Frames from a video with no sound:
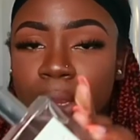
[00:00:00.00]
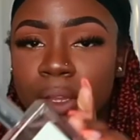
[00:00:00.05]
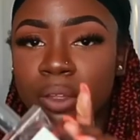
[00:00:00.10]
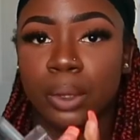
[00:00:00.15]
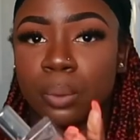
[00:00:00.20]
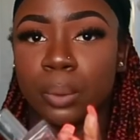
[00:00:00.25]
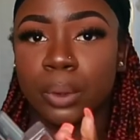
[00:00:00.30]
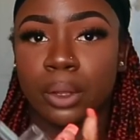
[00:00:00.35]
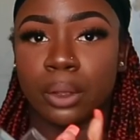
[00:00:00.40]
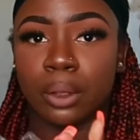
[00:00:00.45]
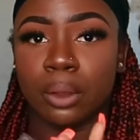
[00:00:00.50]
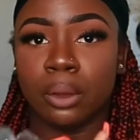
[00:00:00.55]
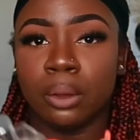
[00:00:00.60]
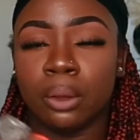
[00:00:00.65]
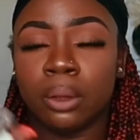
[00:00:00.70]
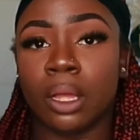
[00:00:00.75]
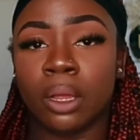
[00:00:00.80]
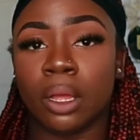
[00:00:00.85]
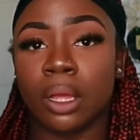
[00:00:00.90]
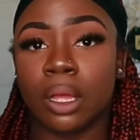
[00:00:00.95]
as
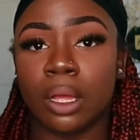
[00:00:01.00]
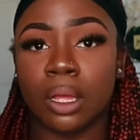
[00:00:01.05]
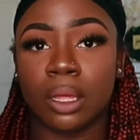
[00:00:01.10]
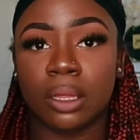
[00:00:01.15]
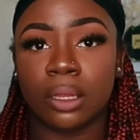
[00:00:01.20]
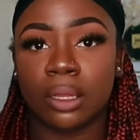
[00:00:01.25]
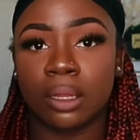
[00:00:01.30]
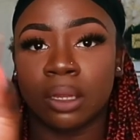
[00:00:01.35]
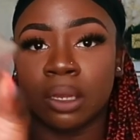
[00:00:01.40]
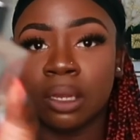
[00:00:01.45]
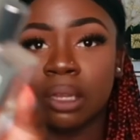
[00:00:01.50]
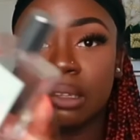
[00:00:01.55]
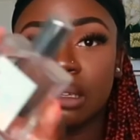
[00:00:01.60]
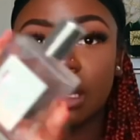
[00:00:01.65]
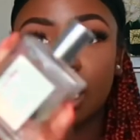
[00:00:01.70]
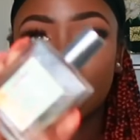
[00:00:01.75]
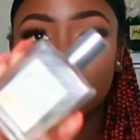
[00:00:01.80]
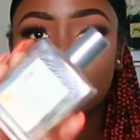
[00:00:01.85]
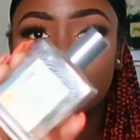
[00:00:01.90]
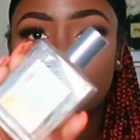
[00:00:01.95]
well it looks
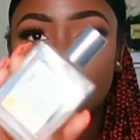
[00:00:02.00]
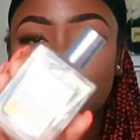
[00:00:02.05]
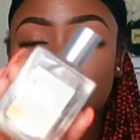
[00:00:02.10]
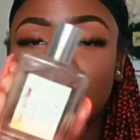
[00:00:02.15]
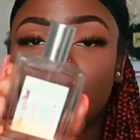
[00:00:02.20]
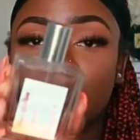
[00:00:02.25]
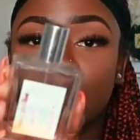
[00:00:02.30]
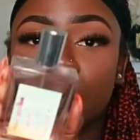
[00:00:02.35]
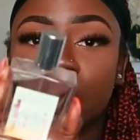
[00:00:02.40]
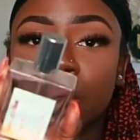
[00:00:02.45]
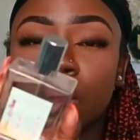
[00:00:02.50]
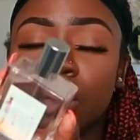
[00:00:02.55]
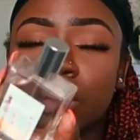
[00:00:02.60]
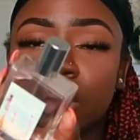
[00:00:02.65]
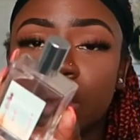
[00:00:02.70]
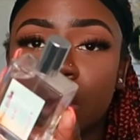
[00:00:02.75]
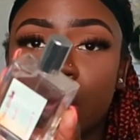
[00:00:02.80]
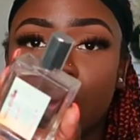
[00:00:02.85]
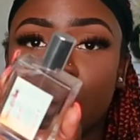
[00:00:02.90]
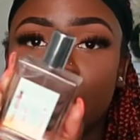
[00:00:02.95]
like this a little goes
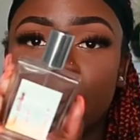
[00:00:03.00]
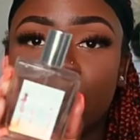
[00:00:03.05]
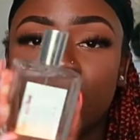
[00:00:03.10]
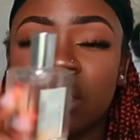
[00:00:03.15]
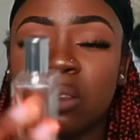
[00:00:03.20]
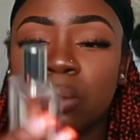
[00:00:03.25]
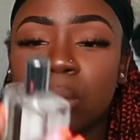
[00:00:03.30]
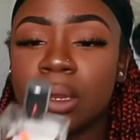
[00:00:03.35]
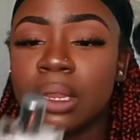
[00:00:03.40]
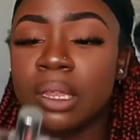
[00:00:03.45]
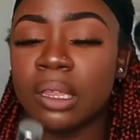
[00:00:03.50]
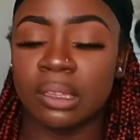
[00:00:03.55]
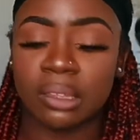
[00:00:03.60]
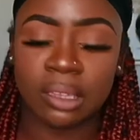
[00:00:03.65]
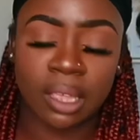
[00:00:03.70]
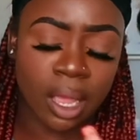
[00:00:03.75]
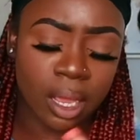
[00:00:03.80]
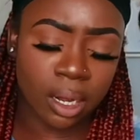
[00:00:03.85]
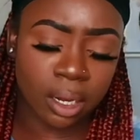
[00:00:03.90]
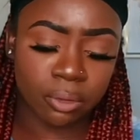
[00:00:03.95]
a long way this one is
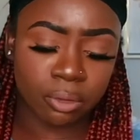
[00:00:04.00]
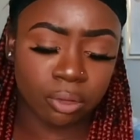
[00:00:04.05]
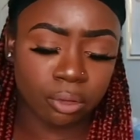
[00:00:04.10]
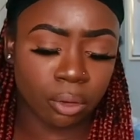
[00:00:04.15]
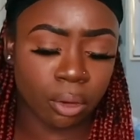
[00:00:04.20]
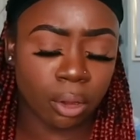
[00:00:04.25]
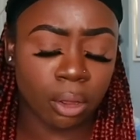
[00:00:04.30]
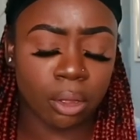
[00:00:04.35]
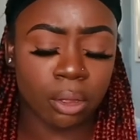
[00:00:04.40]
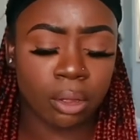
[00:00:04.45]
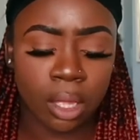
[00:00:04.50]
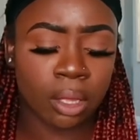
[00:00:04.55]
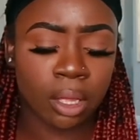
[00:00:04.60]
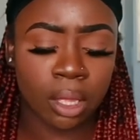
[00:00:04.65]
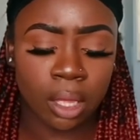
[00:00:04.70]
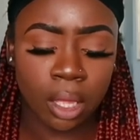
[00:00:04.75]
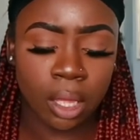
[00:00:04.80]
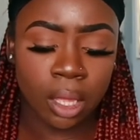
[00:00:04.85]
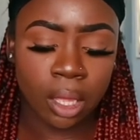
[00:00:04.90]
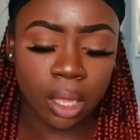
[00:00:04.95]
kind of strong
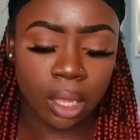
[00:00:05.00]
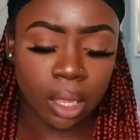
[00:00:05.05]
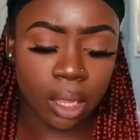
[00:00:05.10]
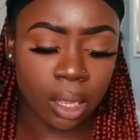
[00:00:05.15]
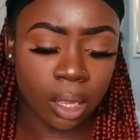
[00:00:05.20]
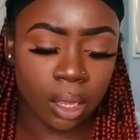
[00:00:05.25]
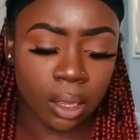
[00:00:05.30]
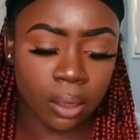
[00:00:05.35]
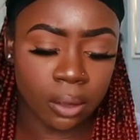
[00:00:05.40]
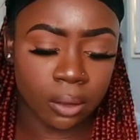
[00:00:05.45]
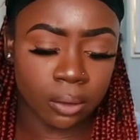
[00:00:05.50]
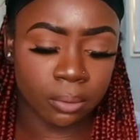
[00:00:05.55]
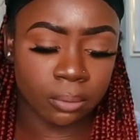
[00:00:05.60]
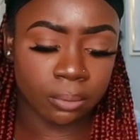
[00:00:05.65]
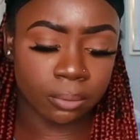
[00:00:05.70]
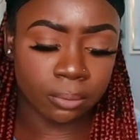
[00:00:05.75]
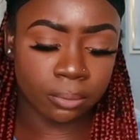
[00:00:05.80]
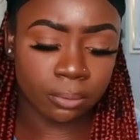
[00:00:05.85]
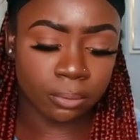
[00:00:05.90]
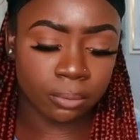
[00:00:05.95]
um